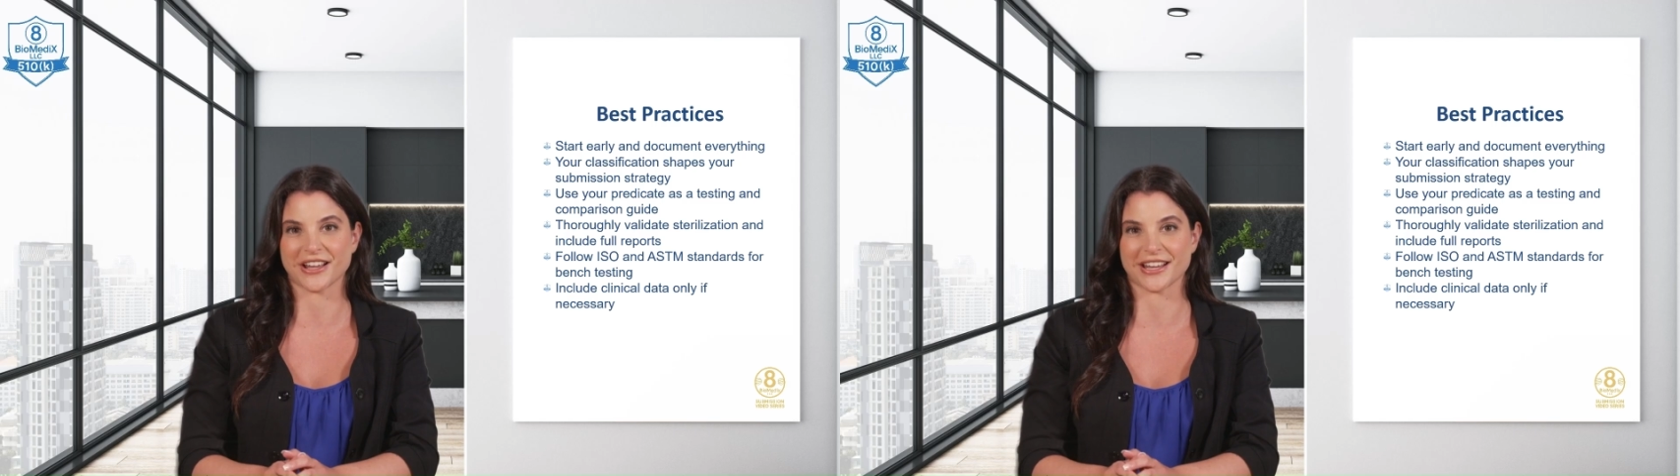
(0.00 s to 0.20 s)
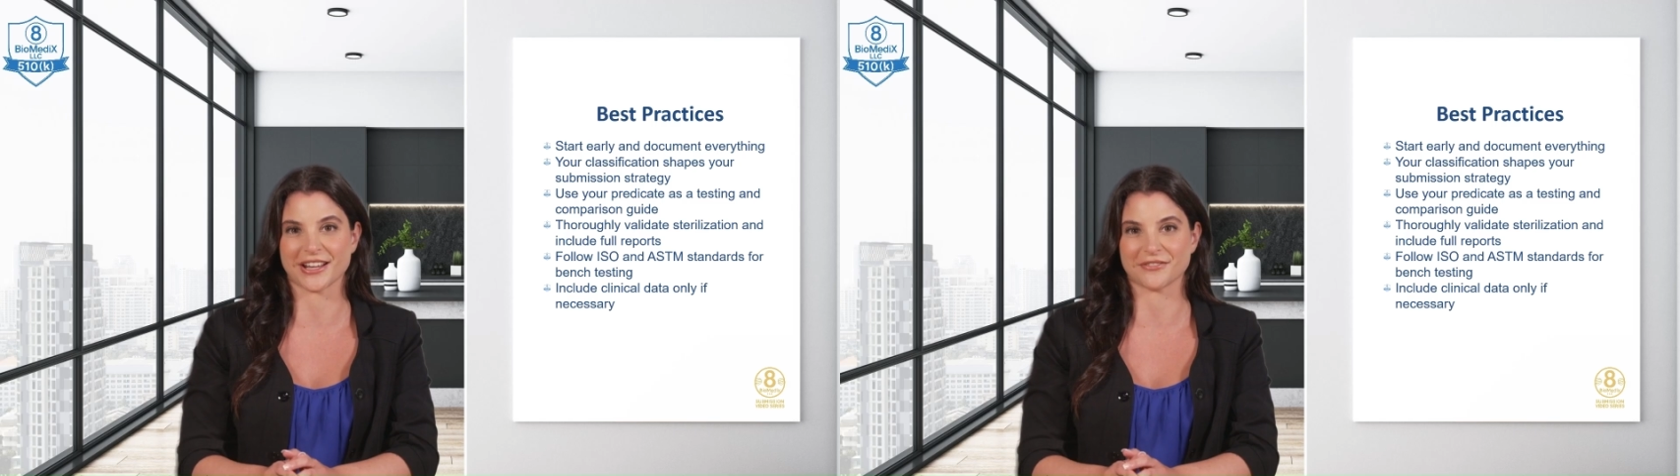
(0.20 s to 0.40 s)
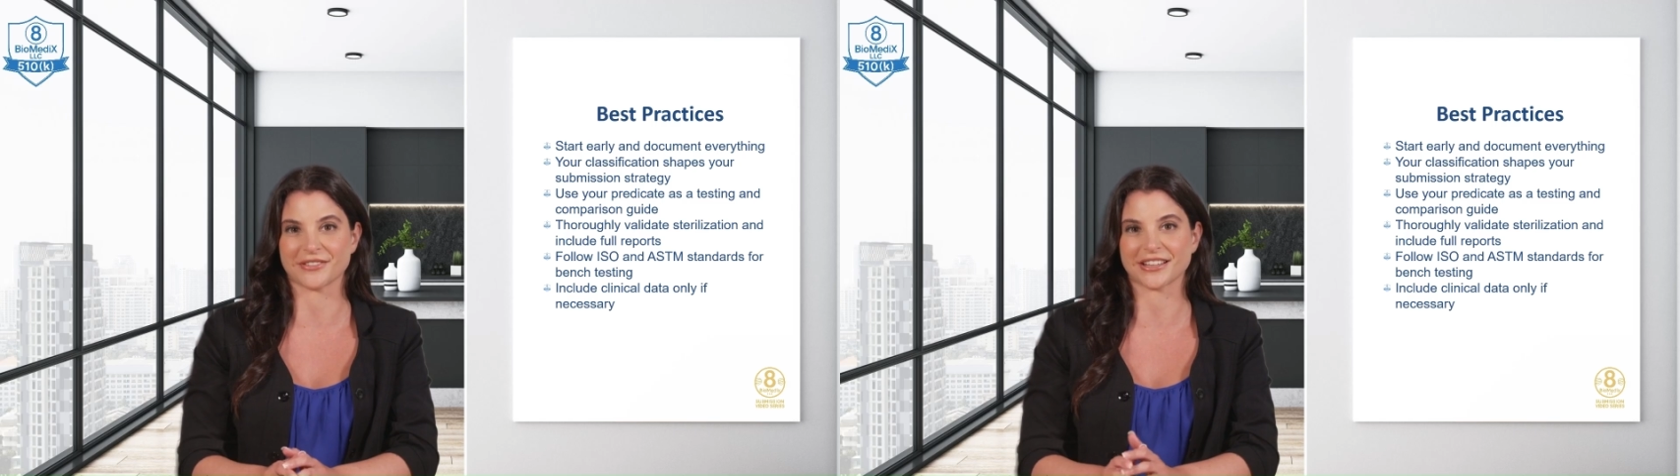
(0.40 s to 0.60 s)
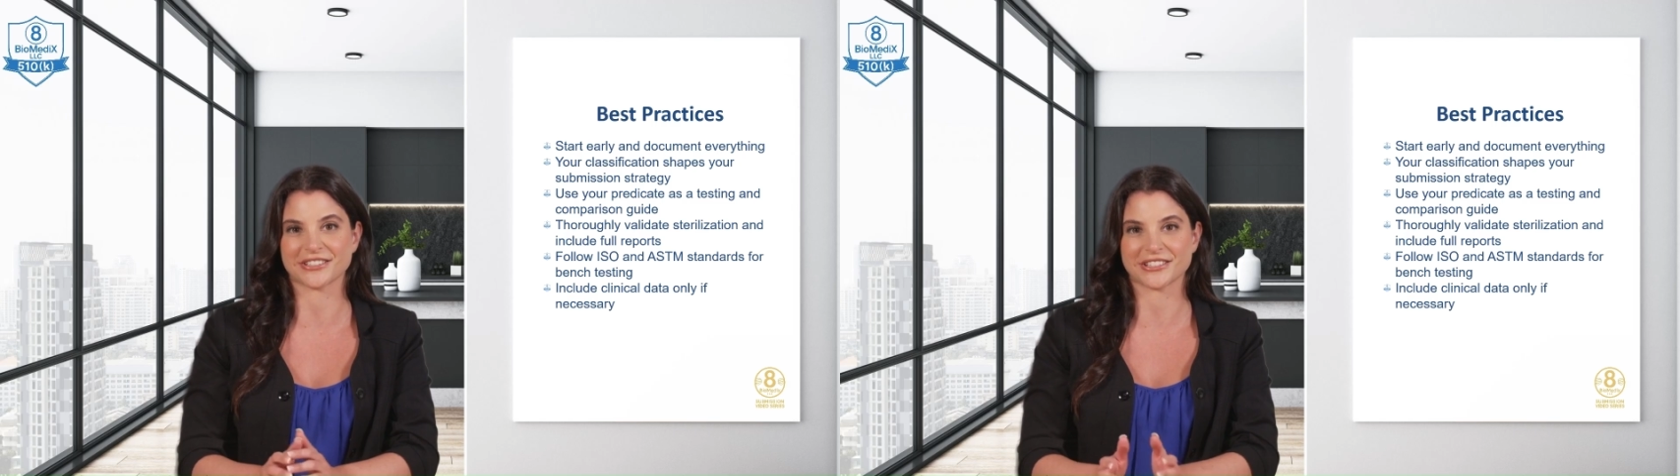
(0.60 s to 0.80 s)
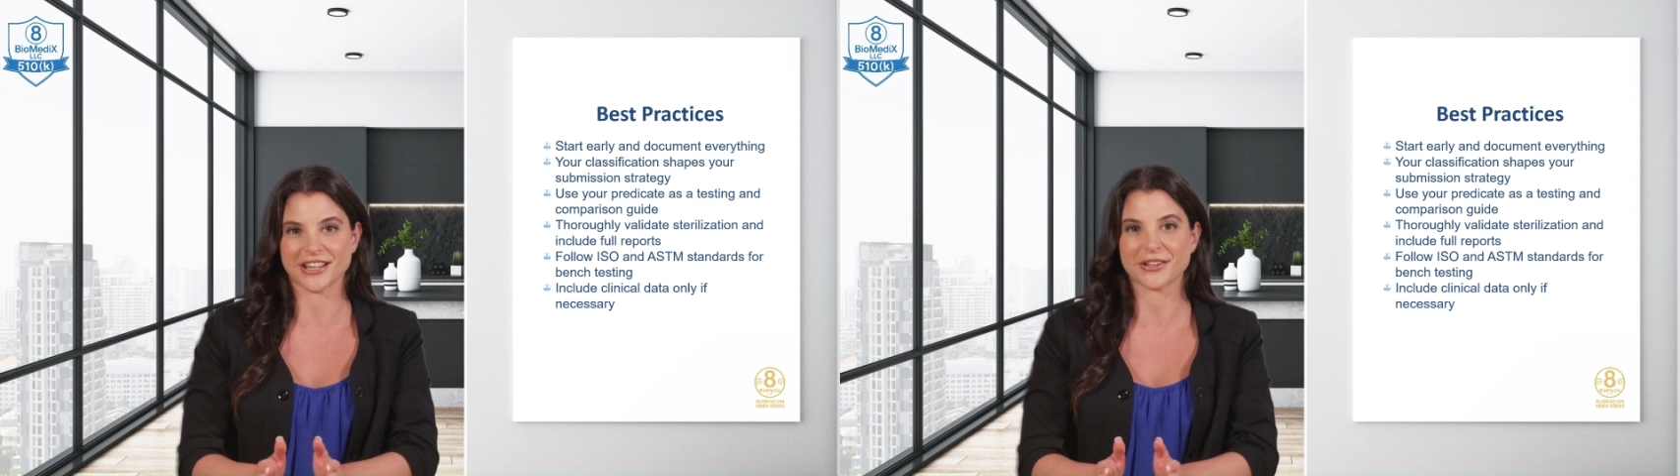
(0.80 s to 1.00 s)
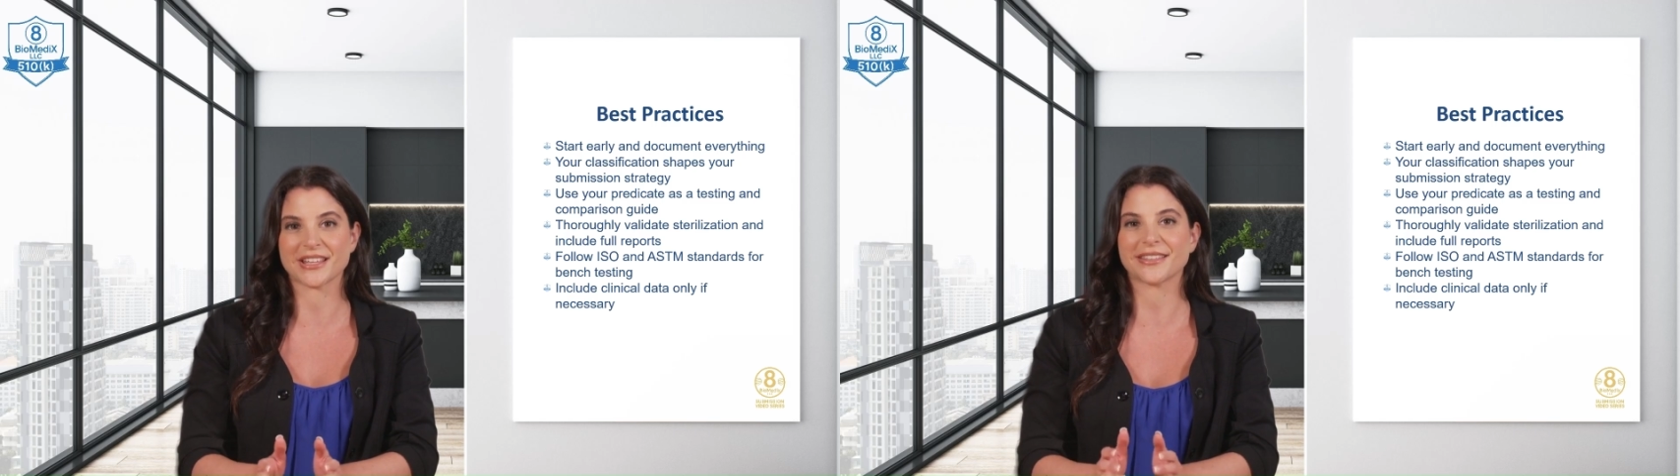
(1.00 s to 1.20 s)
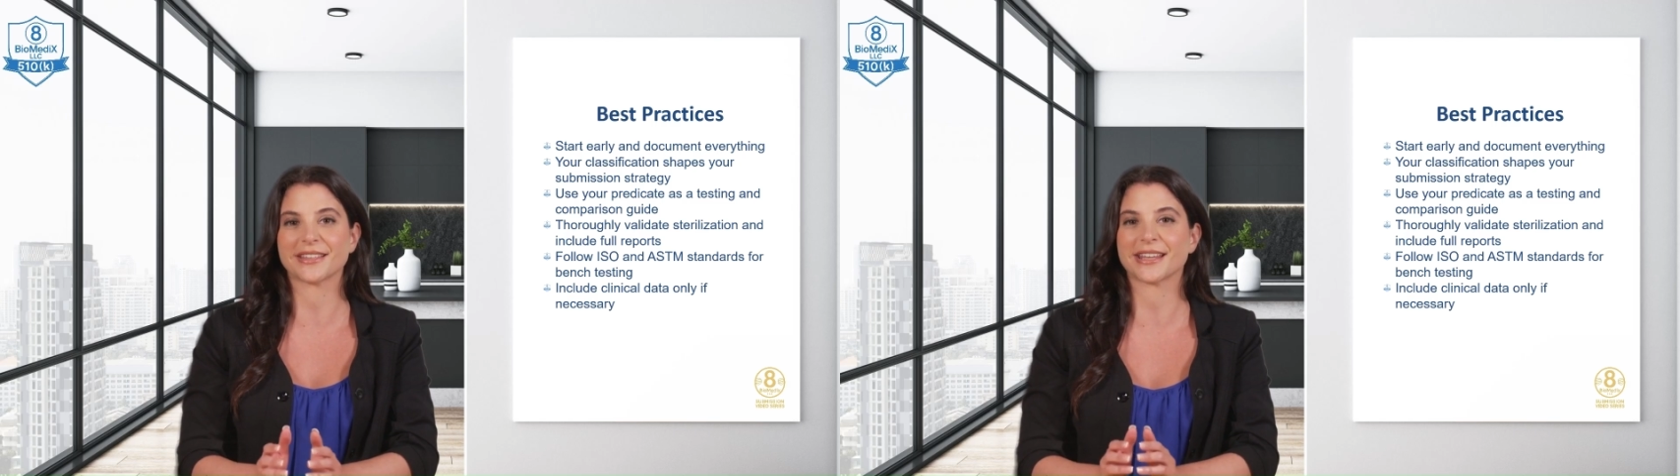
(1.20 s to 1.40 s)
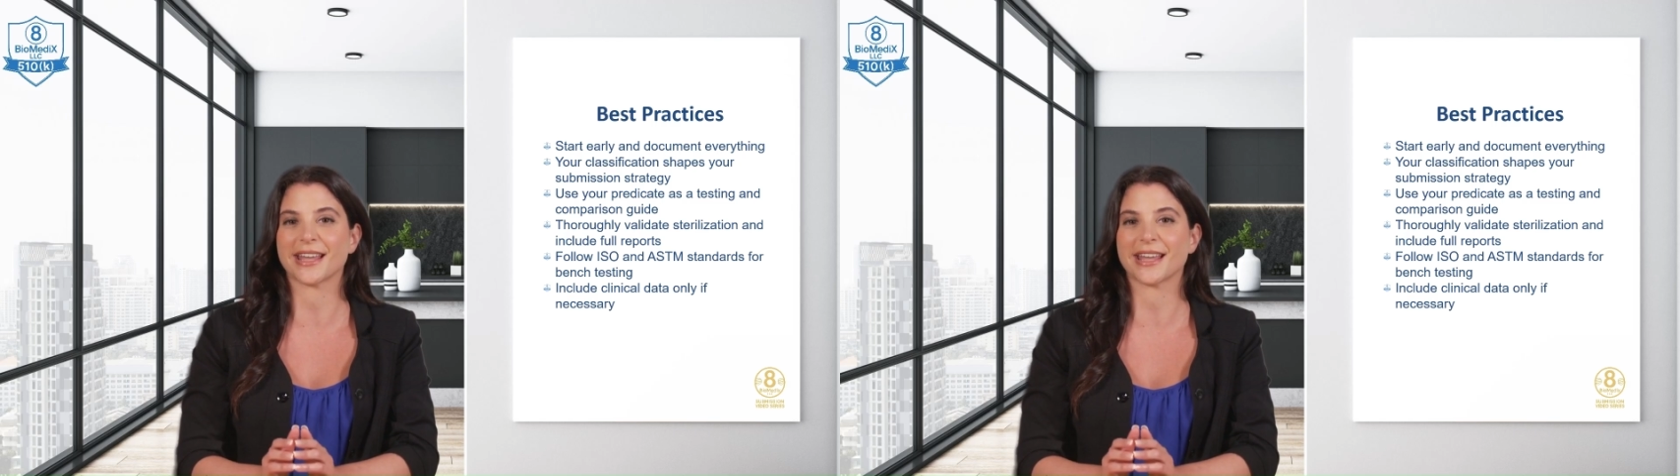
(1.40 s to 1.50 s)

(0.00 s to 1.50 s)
data if necessary,